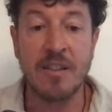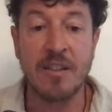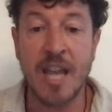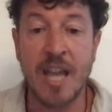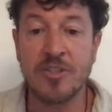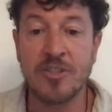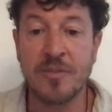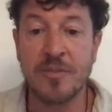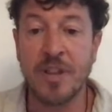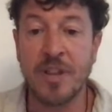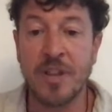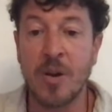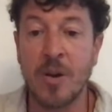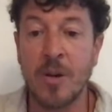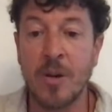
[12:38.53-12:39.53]
In
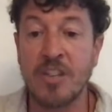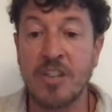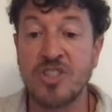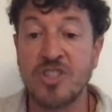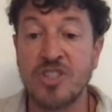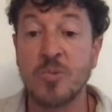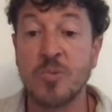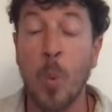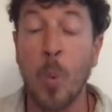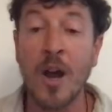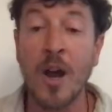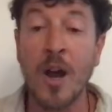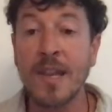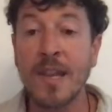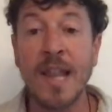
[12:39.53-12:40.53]
TensorFlow, it's just
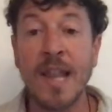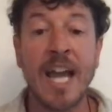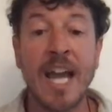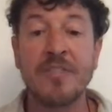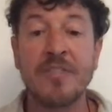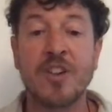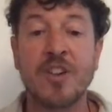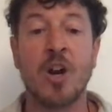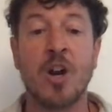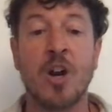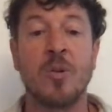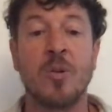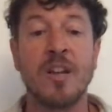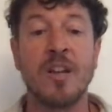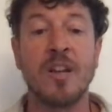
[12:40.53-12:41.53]
one line of
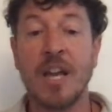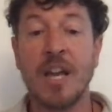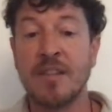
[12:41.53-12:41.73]
code.